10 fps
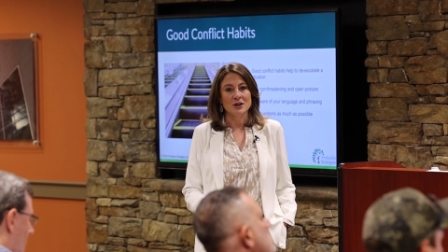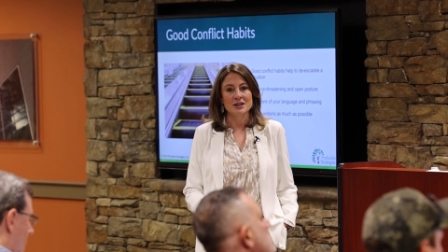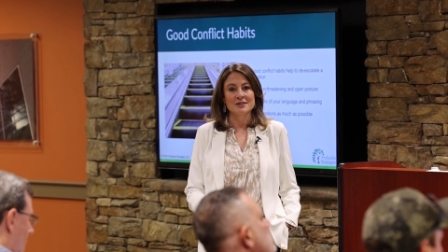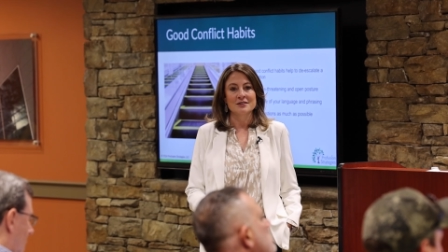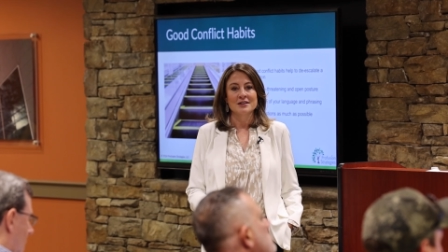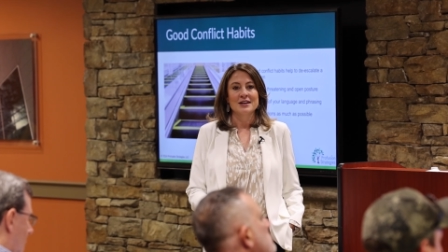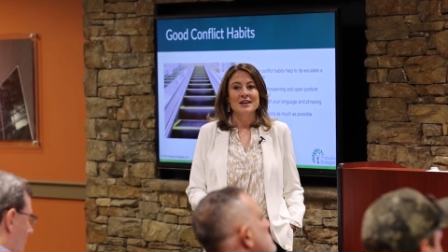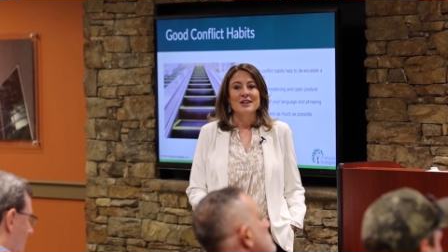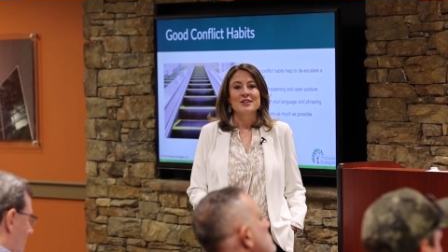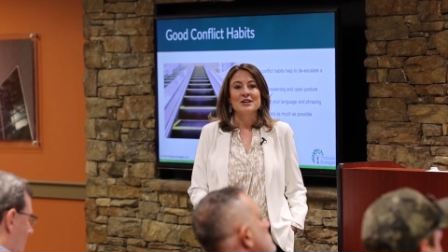right?
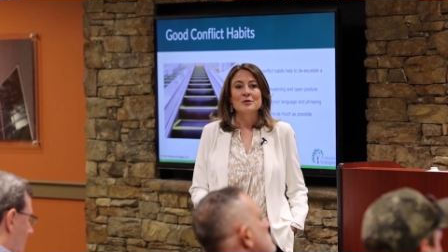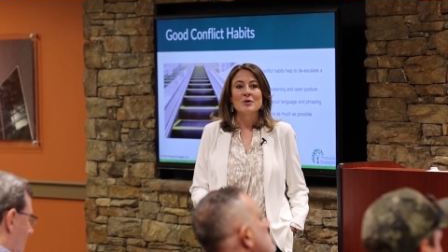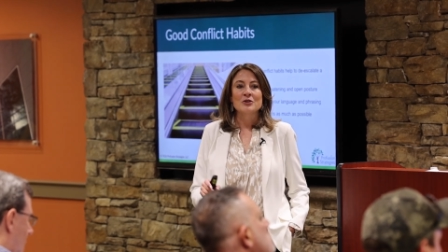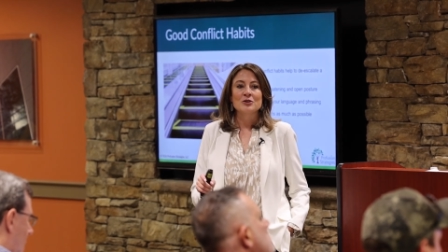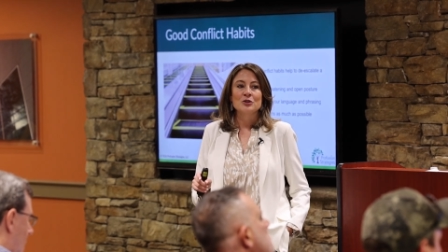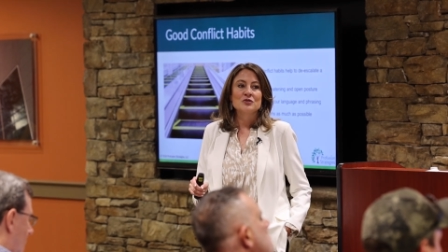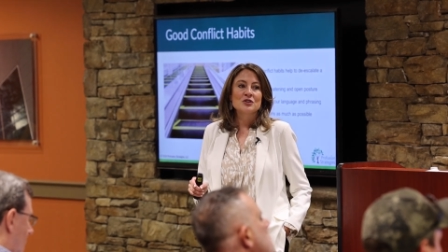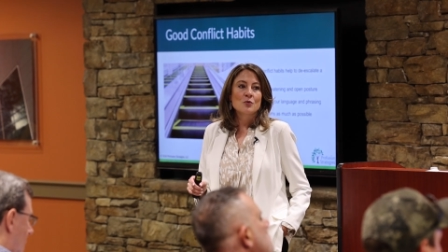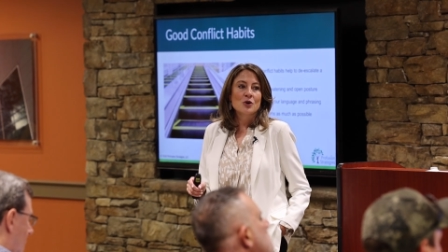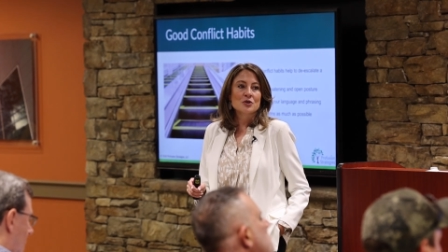Think about
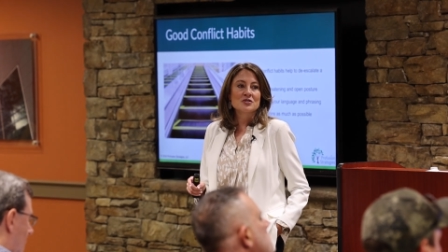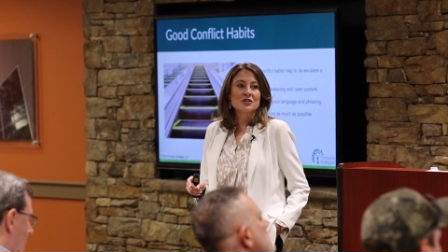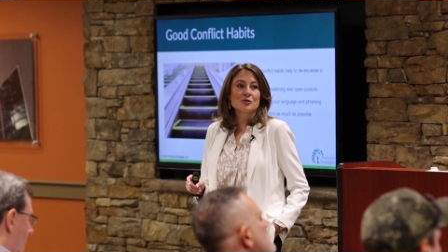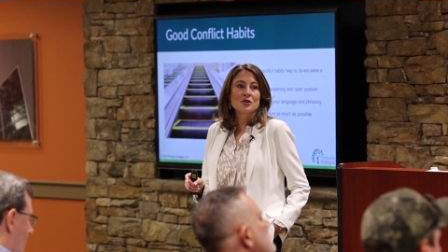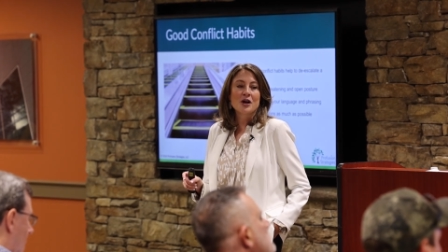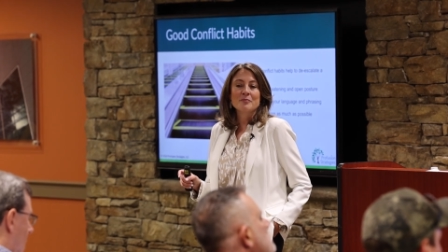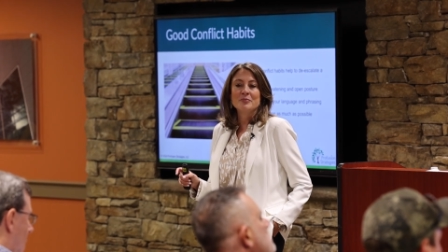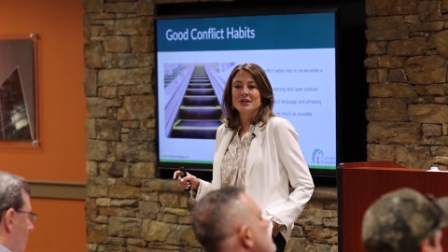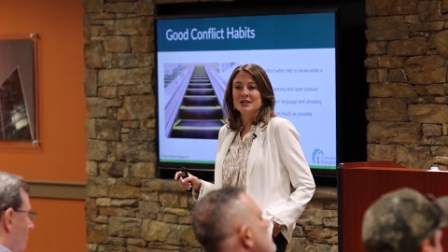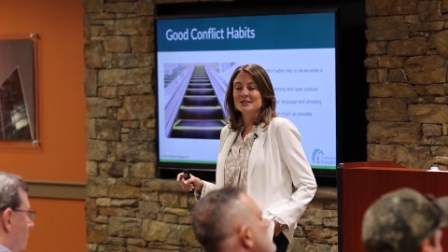using words that are
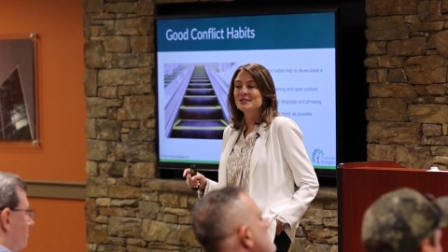not big.